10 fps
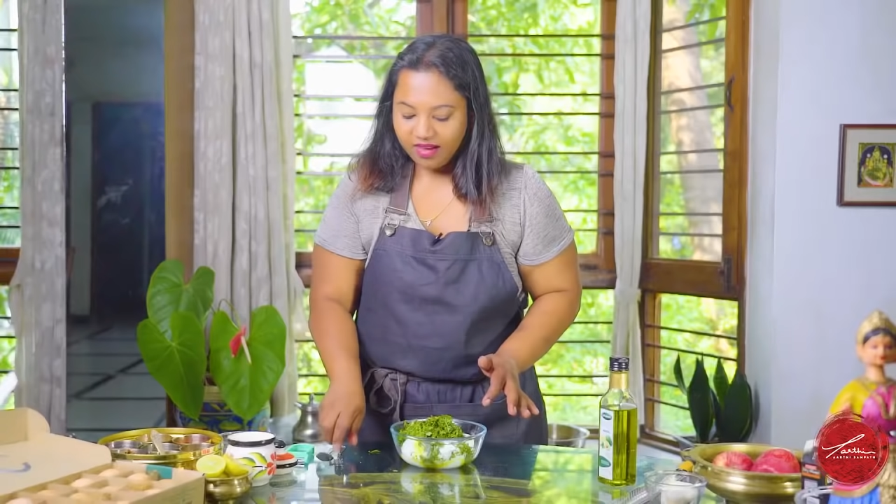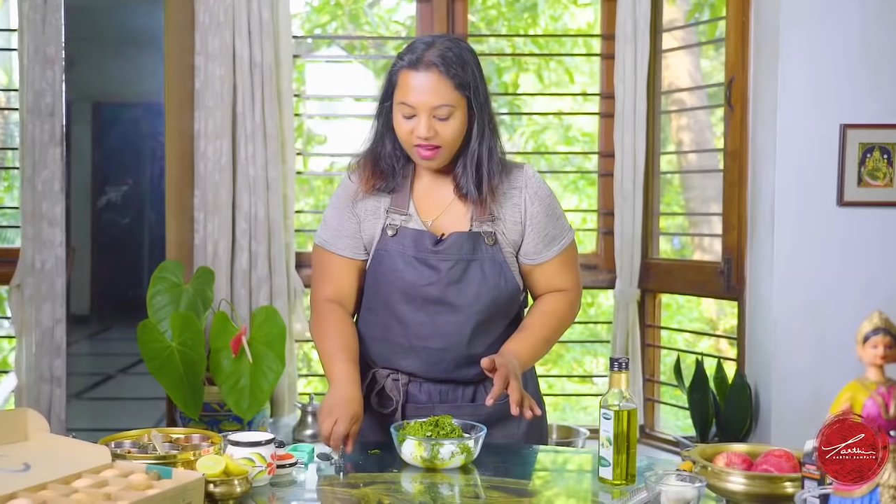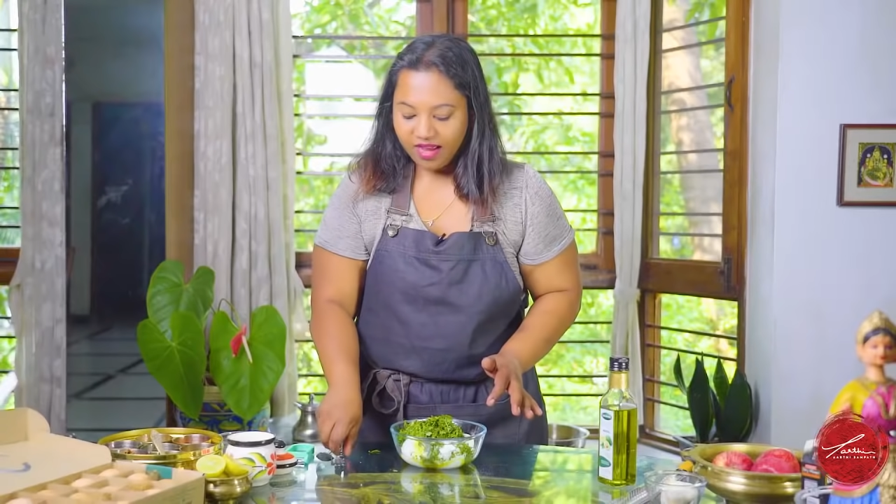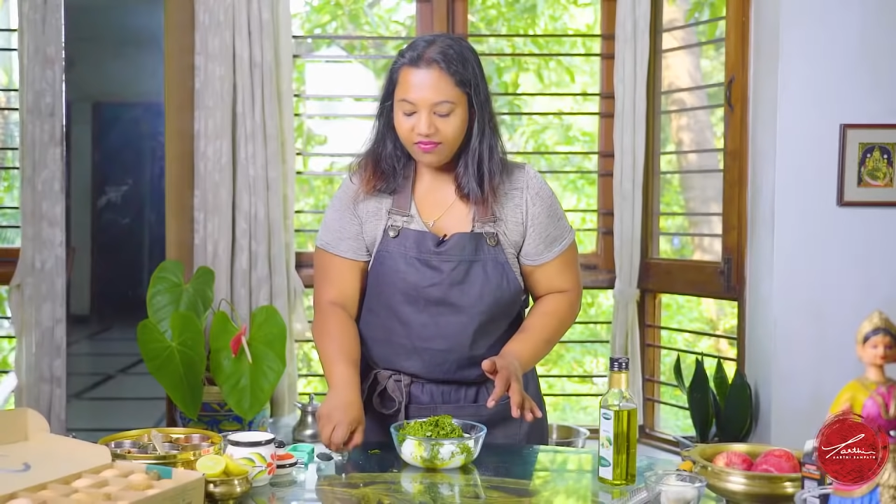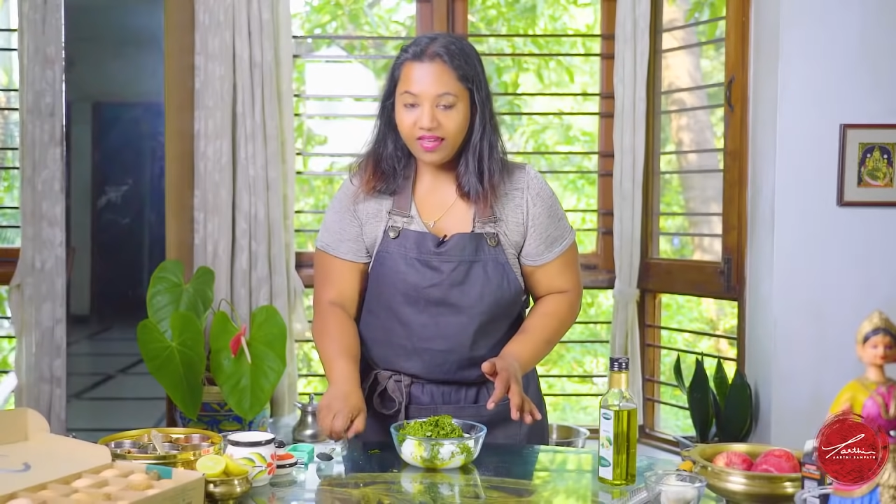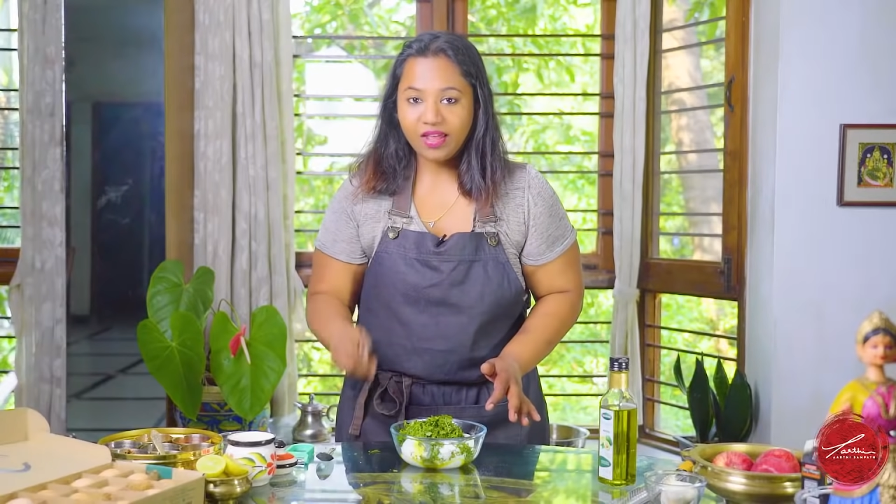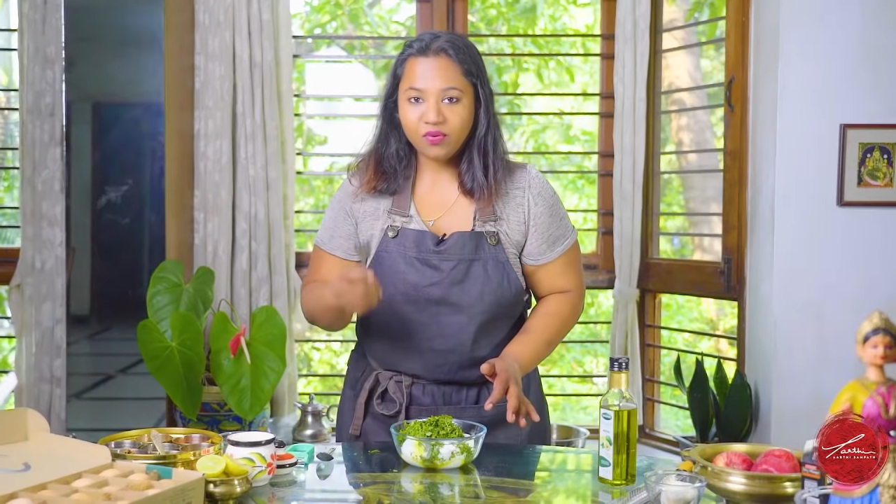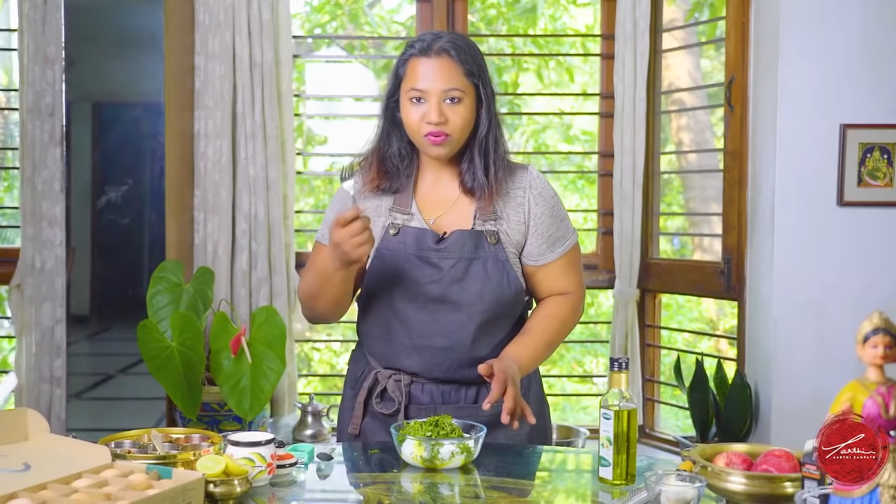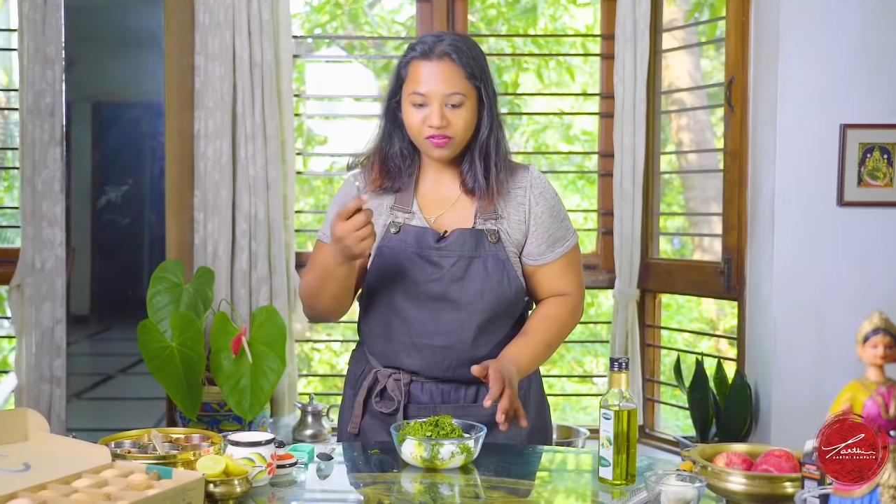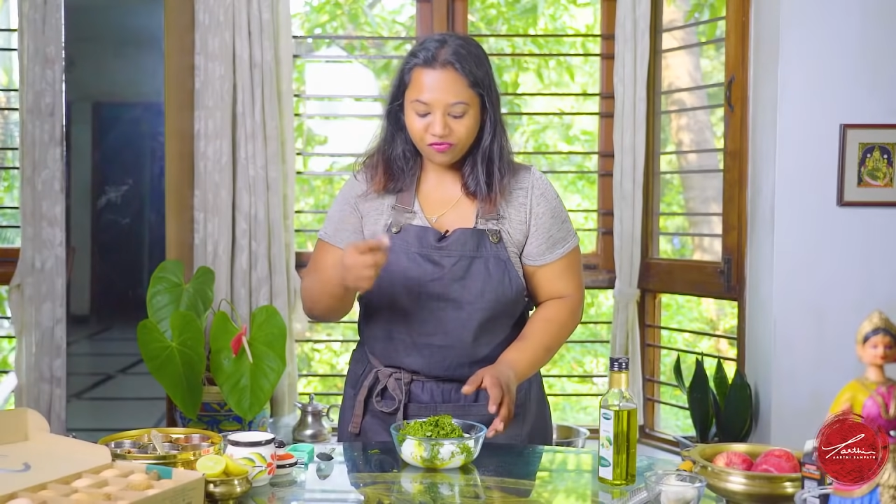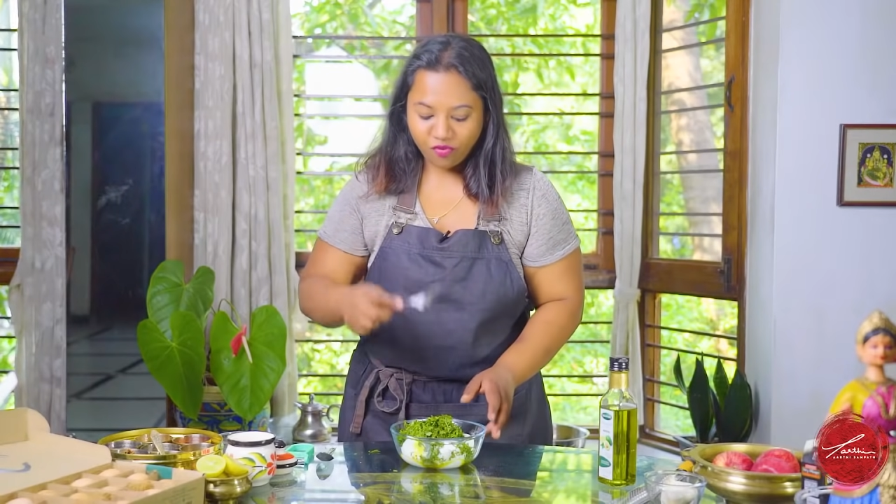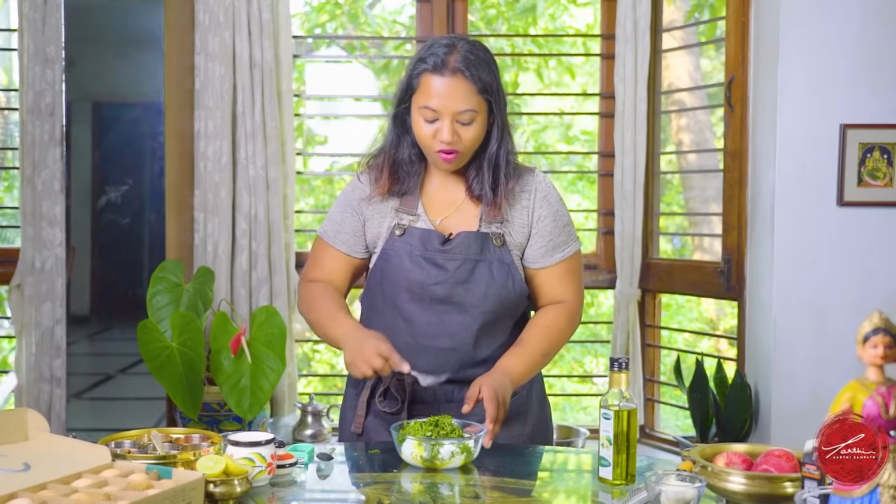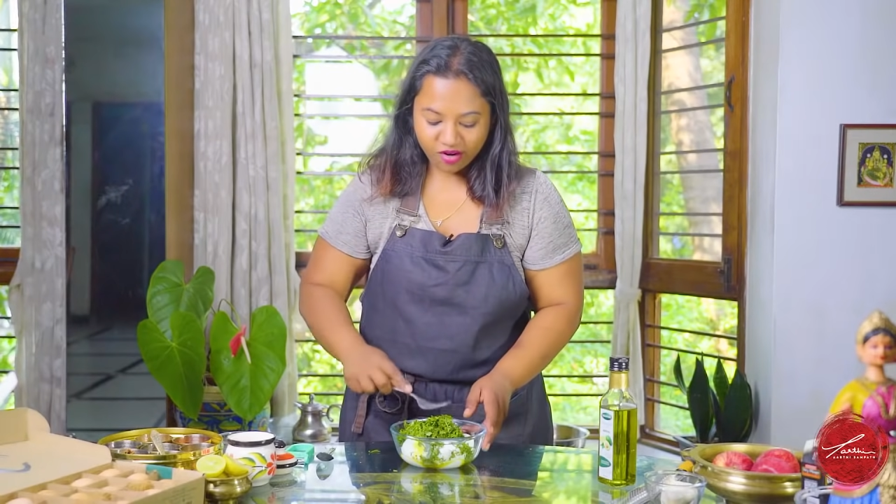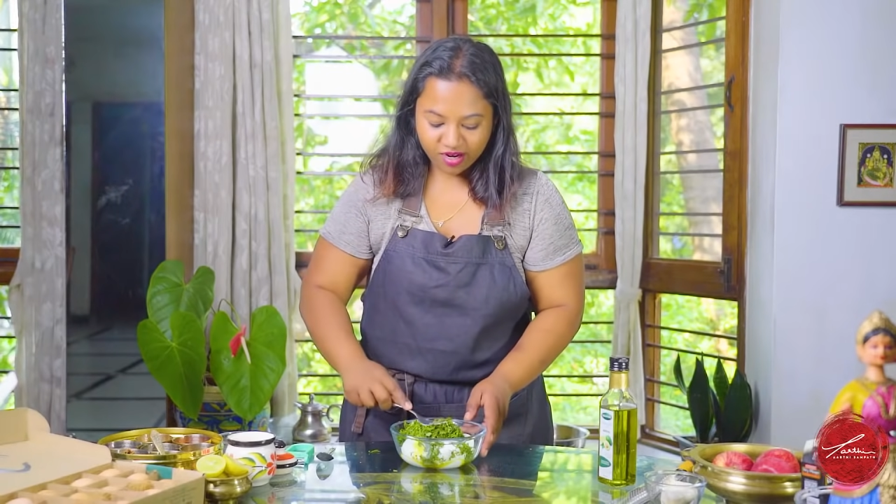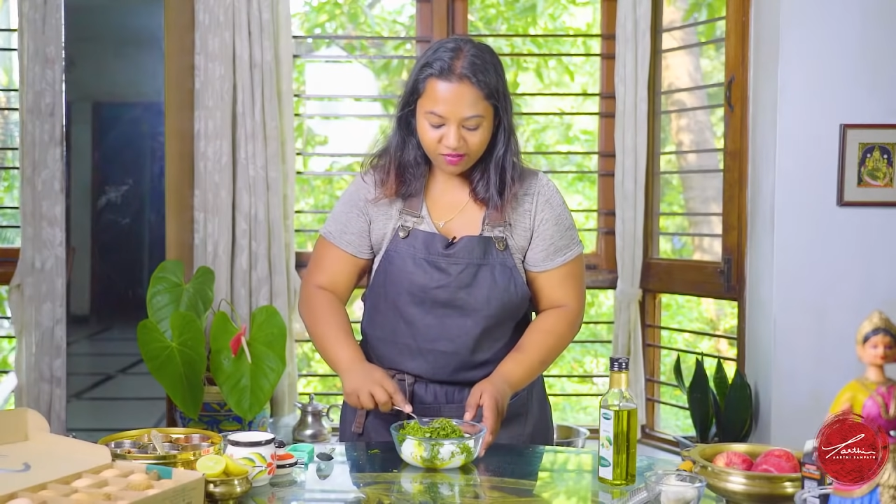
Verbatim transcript: And then with a fork,